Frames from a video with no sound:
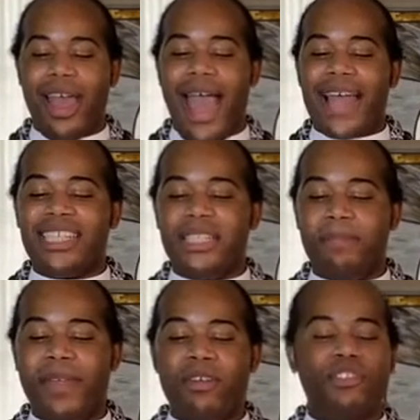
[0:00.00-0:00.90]
as
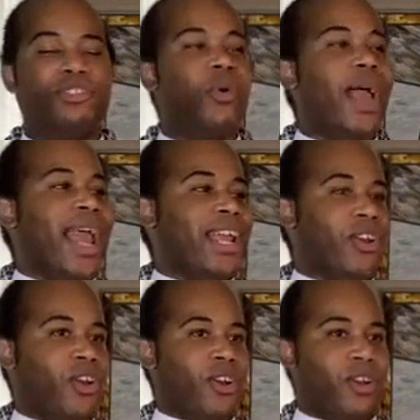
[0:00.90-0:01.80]
spiritual
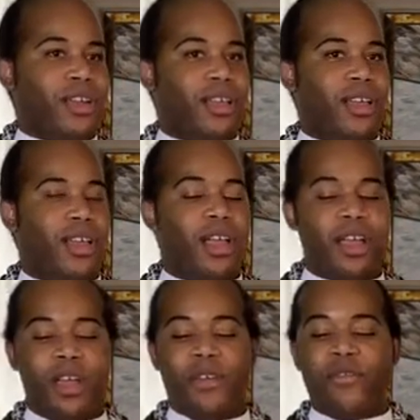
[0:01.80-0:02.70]
anchor
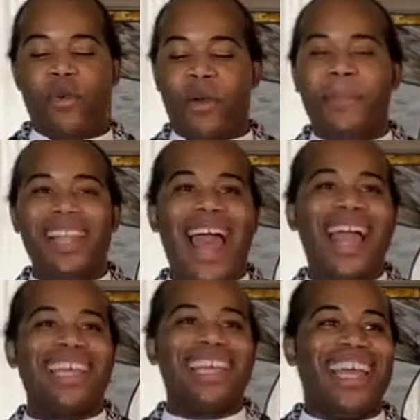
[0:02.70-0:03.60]
for
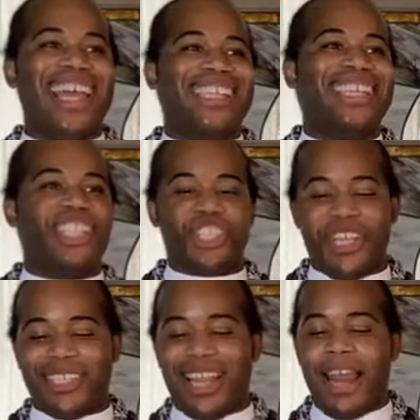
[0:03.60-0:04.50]
Black,
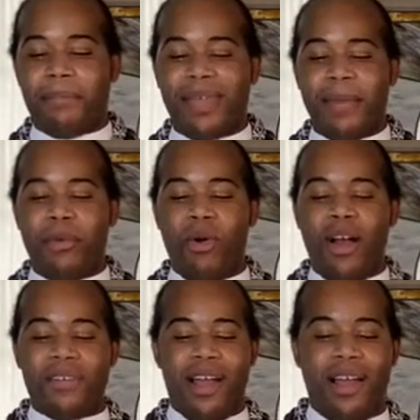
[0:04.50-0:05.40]
Indigenous, and people
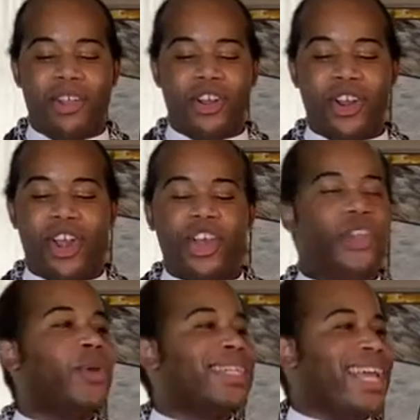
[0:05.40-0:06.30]
of color
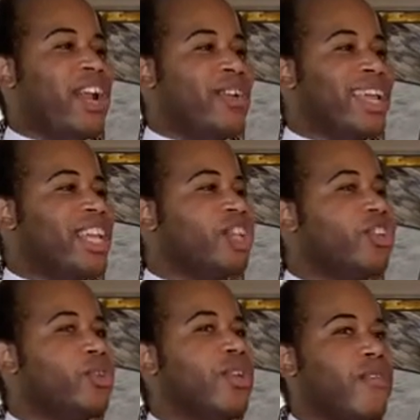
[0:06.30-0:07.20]
Unitarian
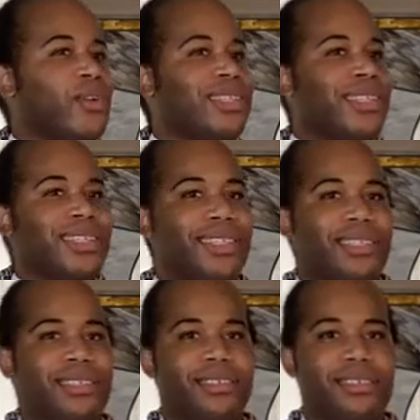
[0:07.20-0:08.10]

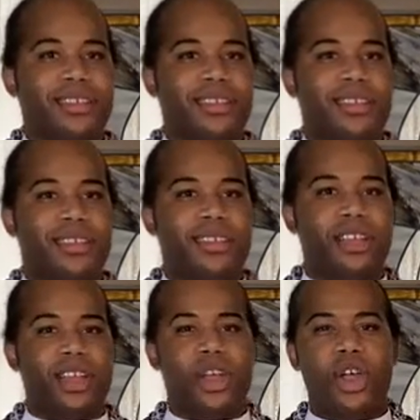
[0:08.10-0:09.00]
Universalists.
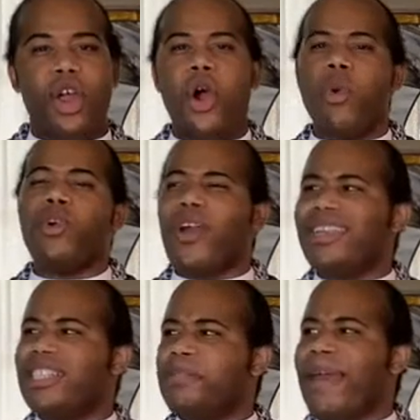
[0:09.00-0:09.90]
We're going
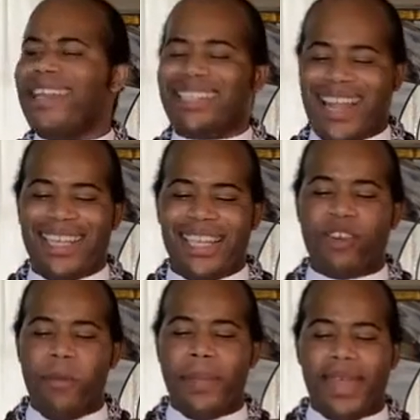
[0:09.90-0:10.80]
to spend a
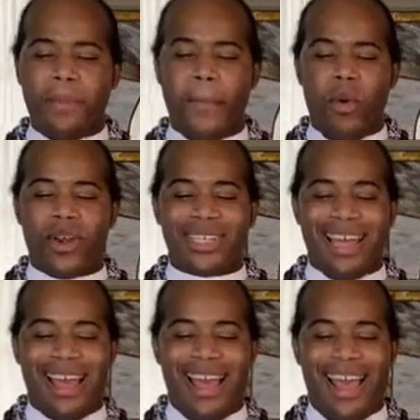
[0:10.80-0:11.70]
little bit more
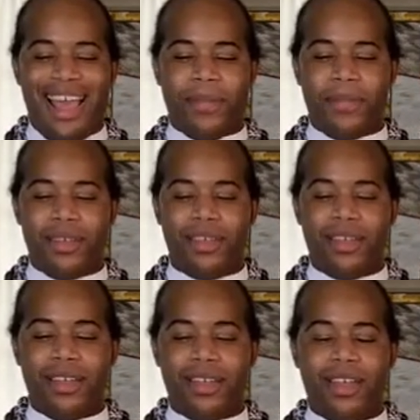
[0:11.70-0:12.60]
time
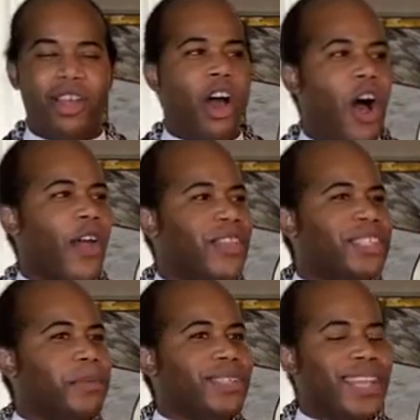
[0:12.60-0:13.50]
on
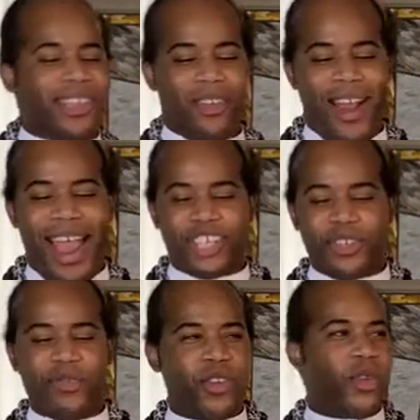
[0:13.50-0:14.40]
this particular
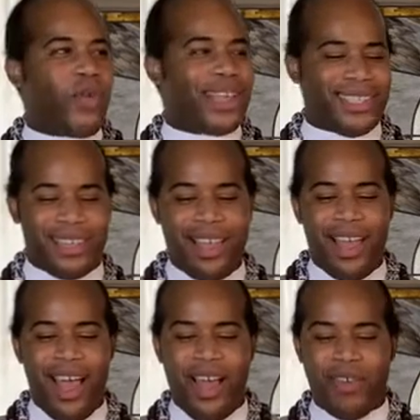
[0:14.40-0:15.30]
action for the rest
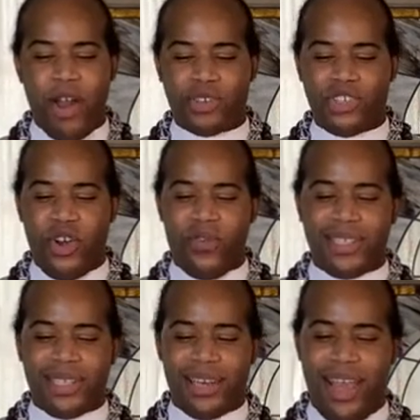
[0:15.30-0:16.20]
of our
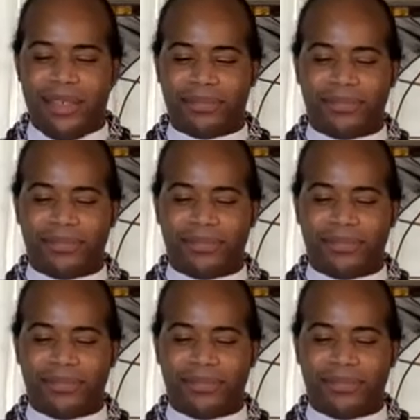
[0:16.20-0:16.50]
service today.